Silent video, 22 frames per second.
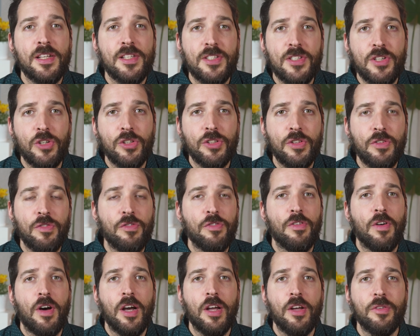a certain
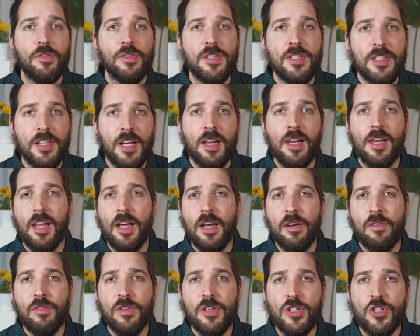FiiO design
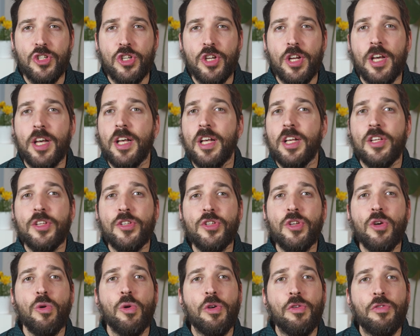language.
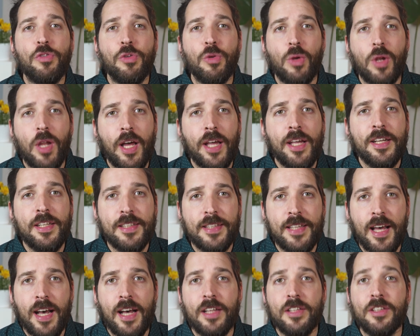So if you like
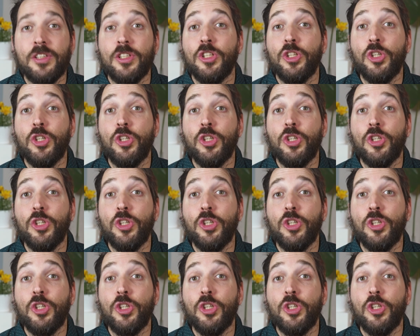that,